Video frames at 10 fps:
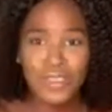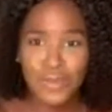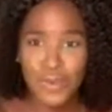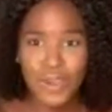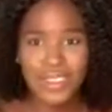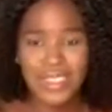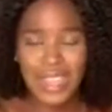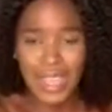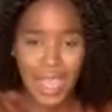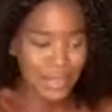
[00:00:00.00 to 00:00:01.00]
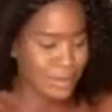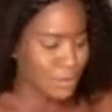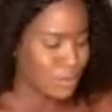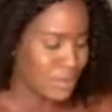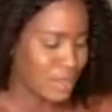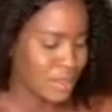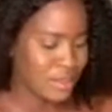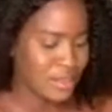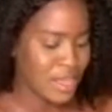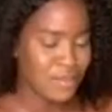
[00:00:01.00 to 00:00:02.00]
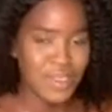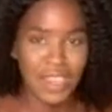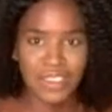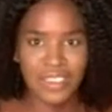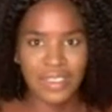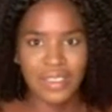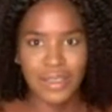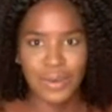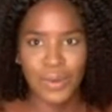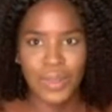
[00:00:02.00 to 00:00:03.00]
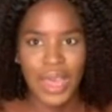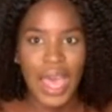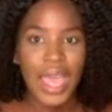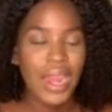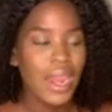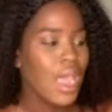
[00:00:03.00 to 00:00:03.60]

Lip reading: if you want to see the castles and the slave dungeons and all that.